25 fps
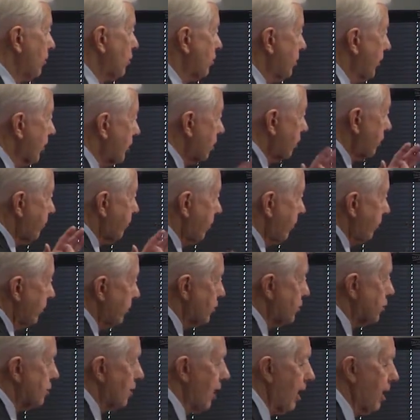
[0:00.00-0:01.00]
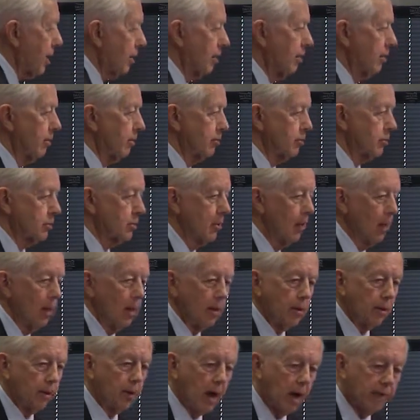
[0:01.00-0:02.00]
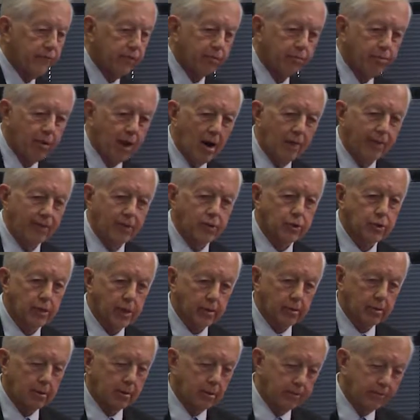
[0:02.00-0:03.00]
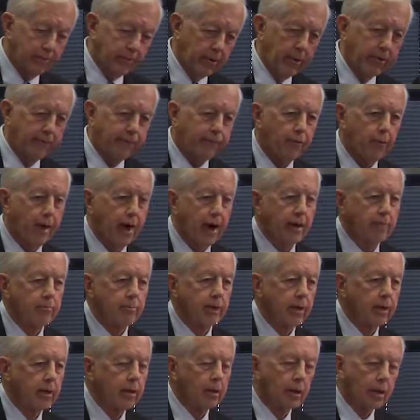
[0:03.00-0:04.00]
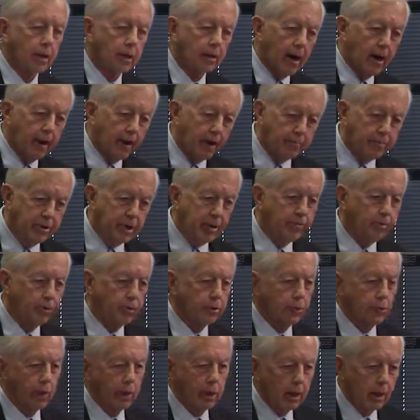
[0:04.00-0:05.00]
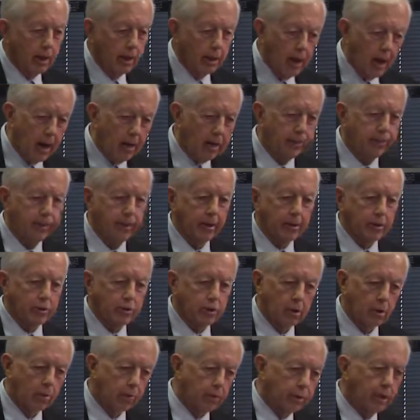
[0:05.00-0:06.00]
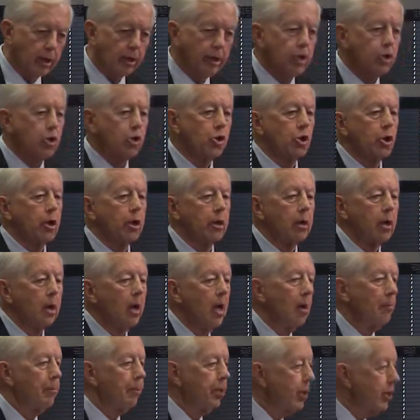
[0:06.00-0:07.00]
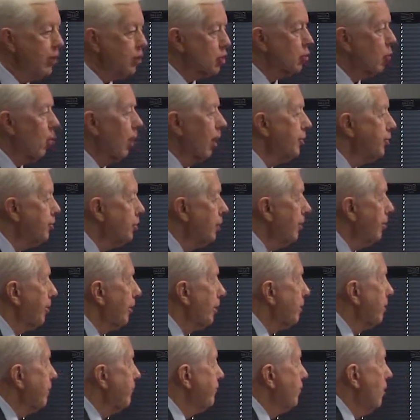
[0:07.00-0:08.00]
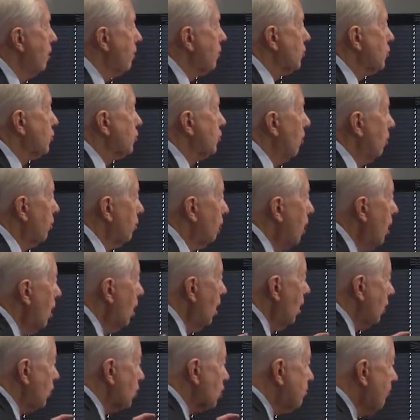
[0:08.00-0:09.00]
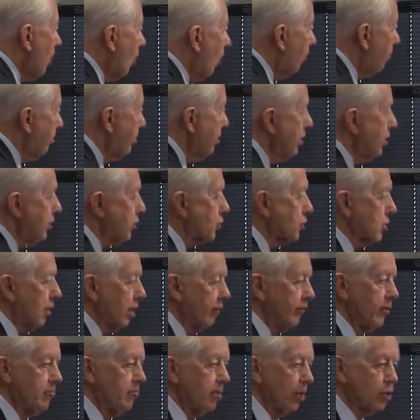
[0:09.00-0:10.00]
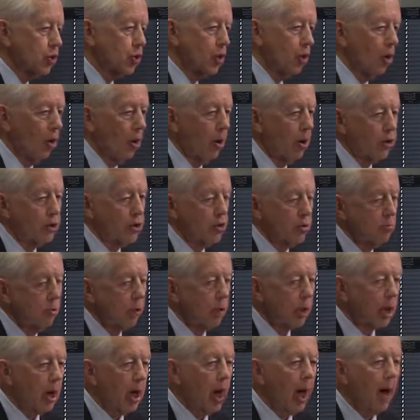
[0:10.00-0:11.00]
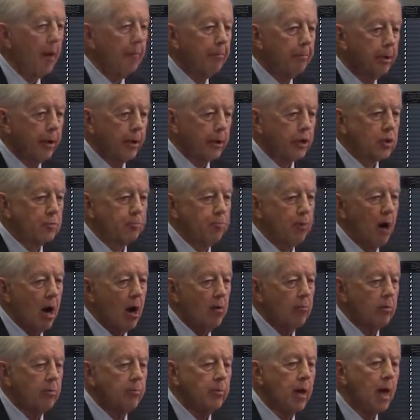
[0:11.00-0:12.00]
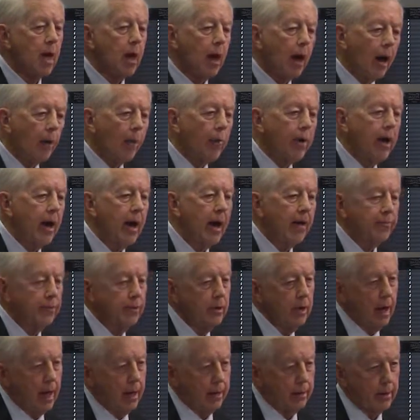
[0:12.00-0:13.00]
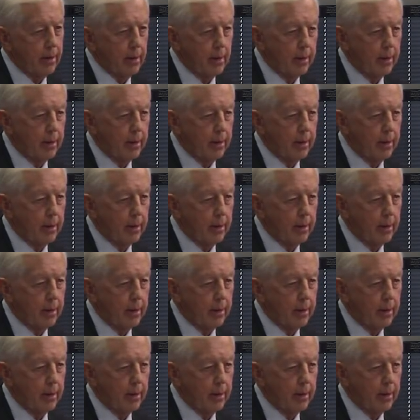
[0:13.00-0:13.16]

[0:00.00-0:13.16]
sector through its silos, the not-for-profit sector very fragmented, a lot of people doing a lot of things that are really good, but each one typically focused on a small piece of a much larger, more complex problem. And we have not